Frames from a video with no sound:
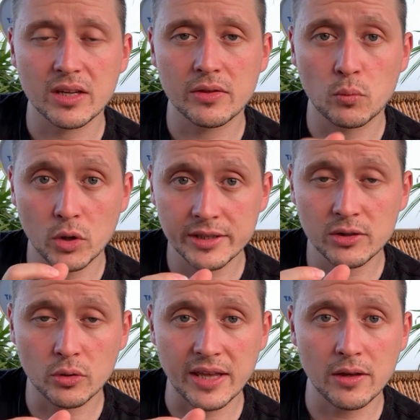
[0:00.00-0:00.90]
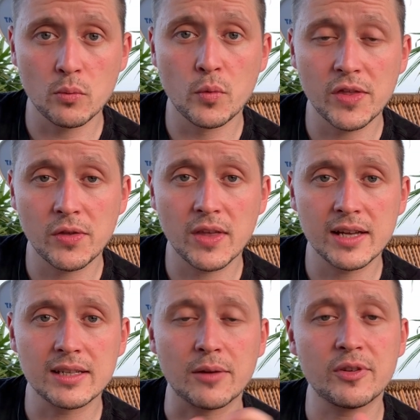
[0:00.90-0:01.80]
the words together with
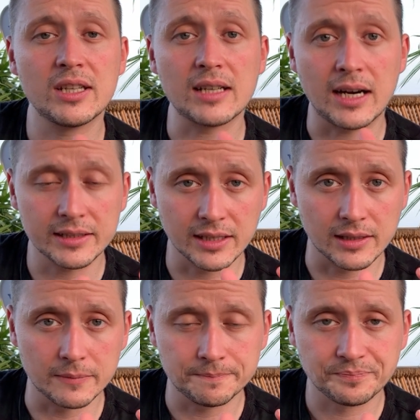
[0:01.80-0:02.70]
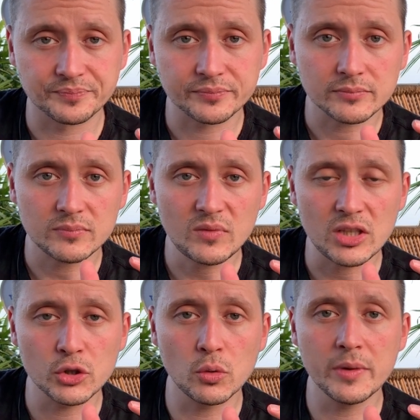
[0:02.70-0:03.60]
their definite article.
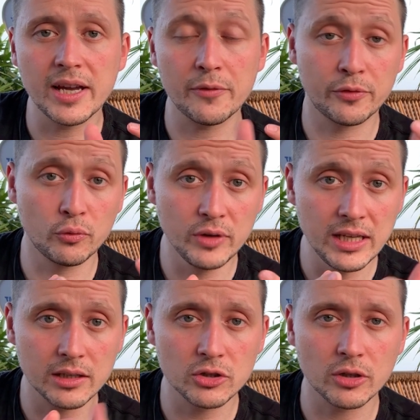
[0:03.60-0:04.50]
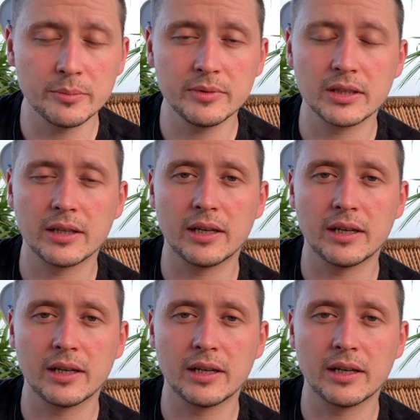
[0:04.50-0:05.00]
So we have three in German,